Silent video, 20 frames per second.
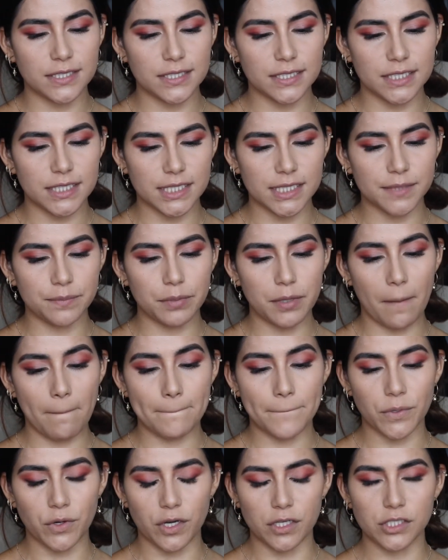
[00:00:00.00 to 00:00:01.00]
Deep
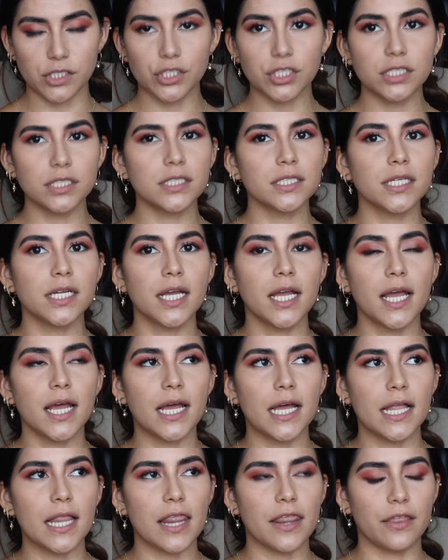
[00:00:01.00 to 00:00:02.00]
Bronzer.
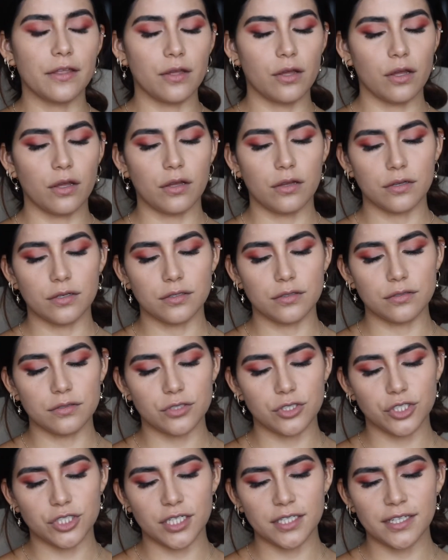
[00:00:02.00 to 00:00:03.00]
The
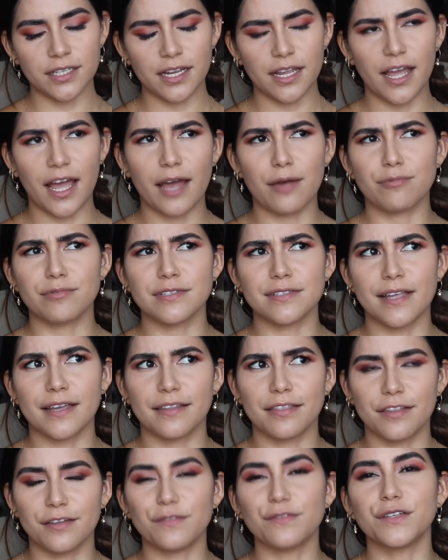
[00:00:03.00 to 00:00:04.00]
shade that I had was
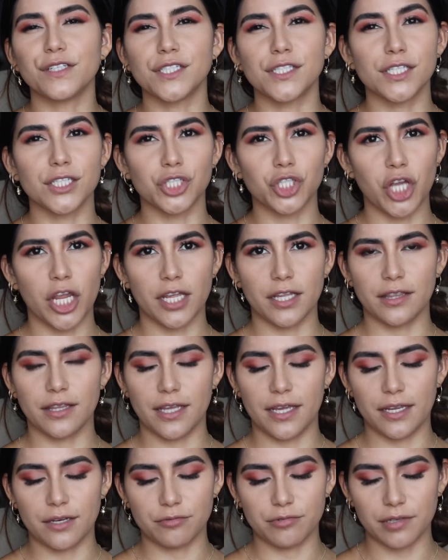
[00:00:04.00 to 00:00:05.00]
like the first shade
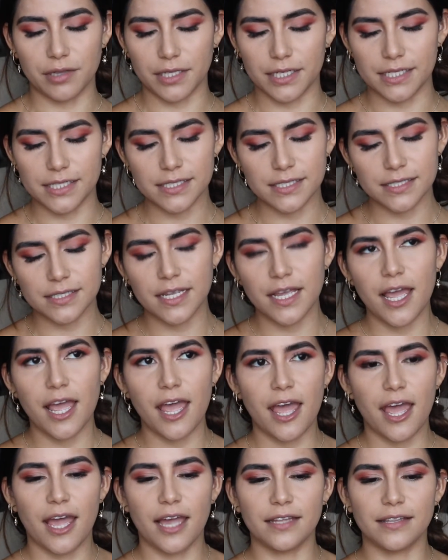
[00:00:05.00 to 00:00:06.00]
they released,
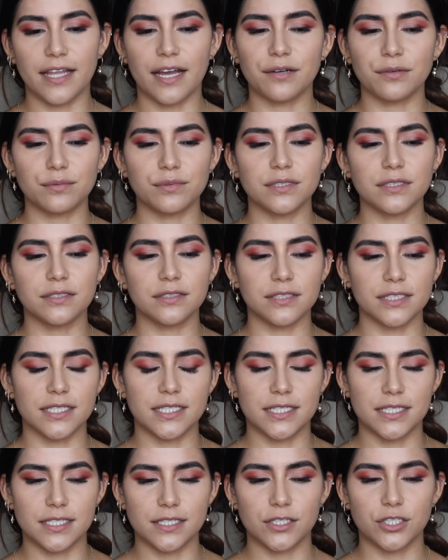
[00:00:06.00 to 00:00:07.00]
and that one
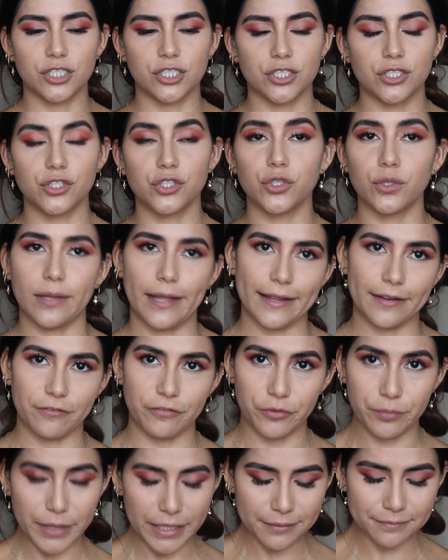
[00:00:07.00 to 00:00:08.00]
is just too light
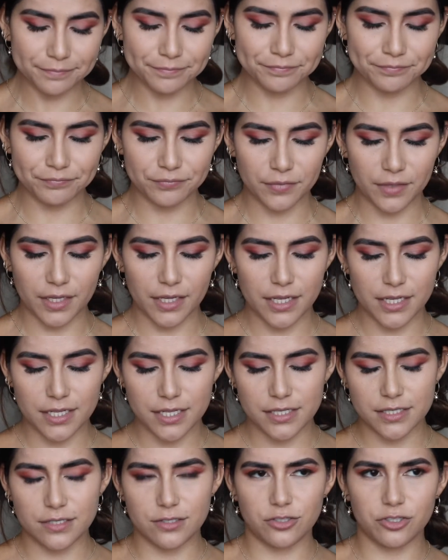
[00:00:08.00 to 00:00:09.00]
for me.
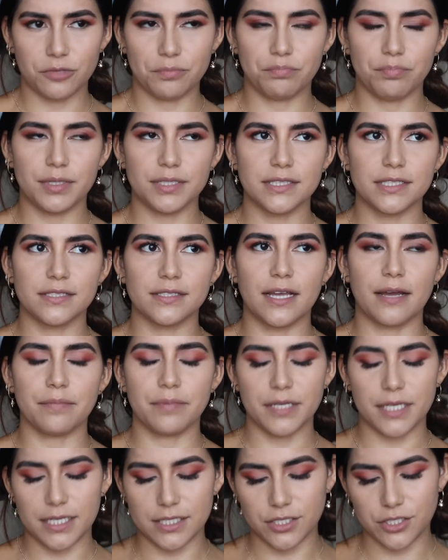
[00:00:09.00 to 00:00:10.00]
So I picked this
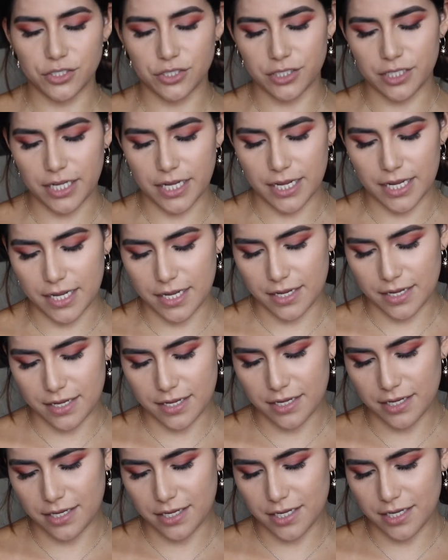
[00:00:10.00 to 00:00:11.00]
up yesterday,
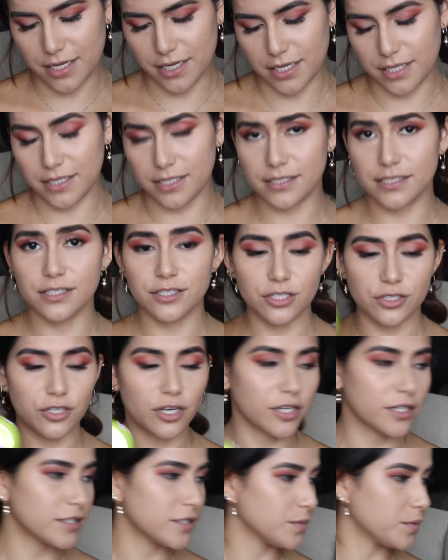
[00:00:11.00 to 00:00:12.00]
and this is the
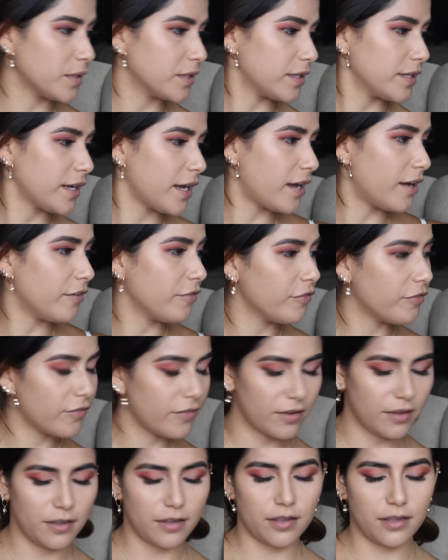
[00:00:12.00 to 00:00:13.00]
darkest one they have.
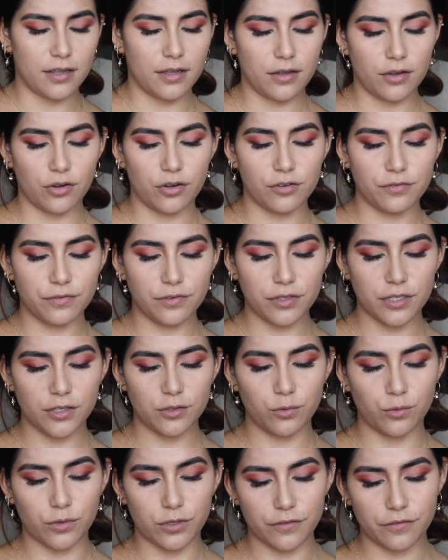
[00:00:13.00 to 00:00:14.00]
Hopefully
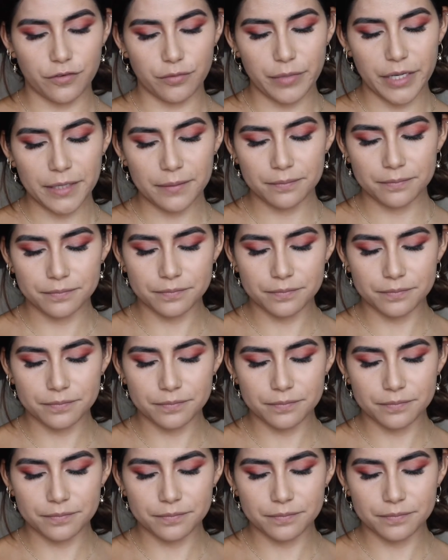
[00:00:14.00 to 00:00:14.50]
it'll work for me.